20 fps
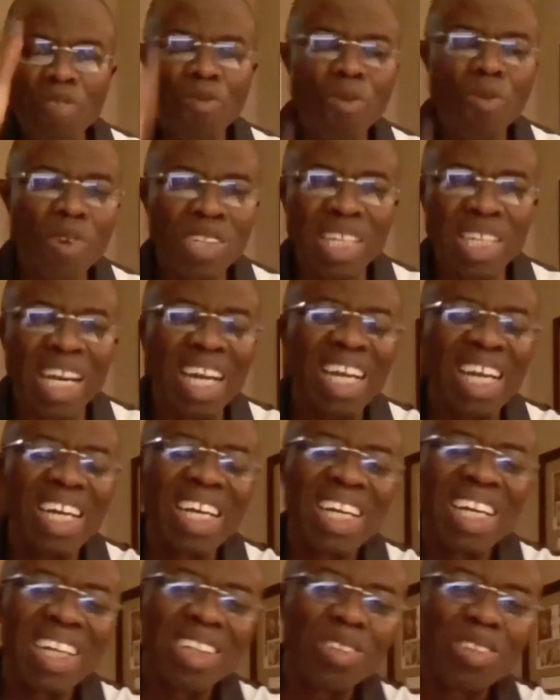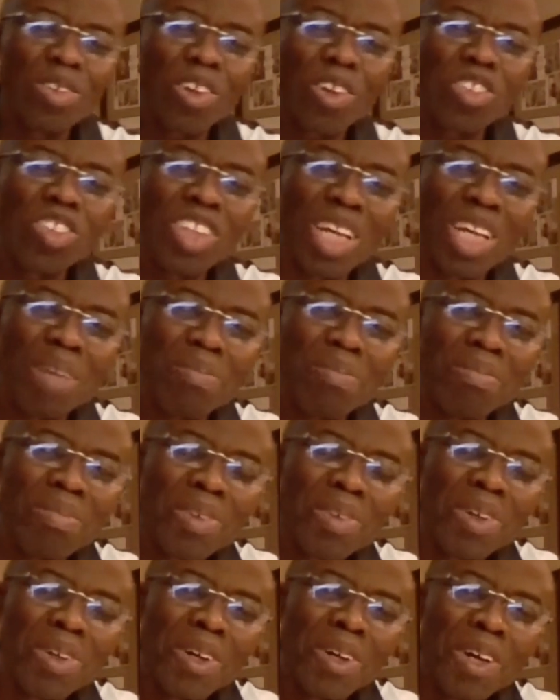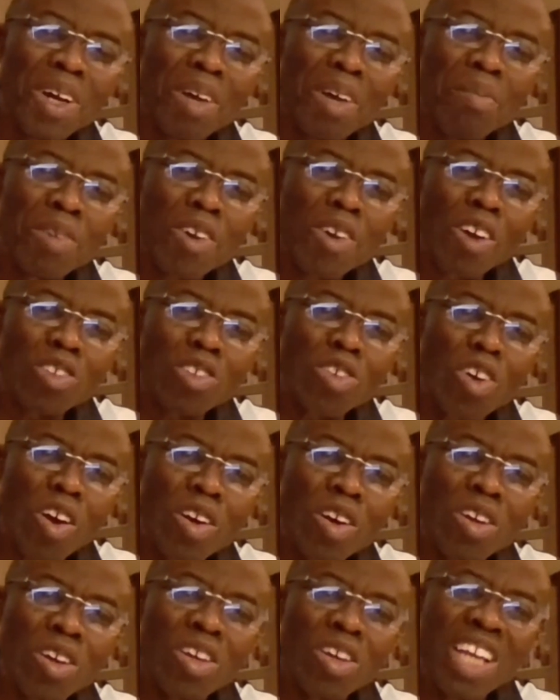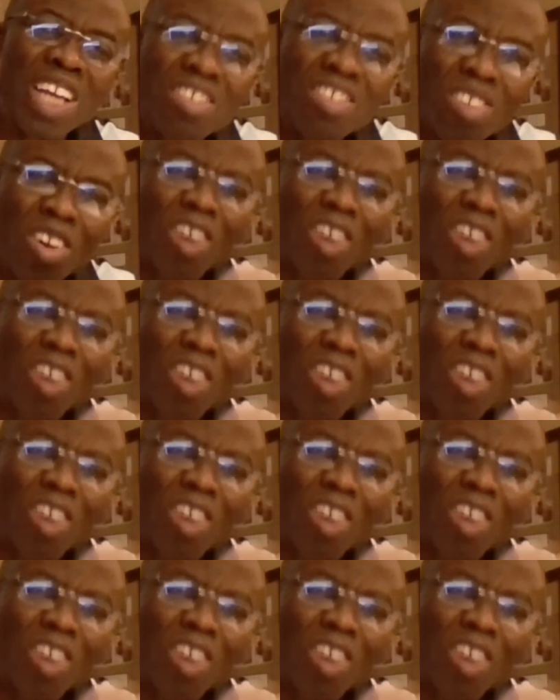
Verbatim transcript: of water touched them, because God is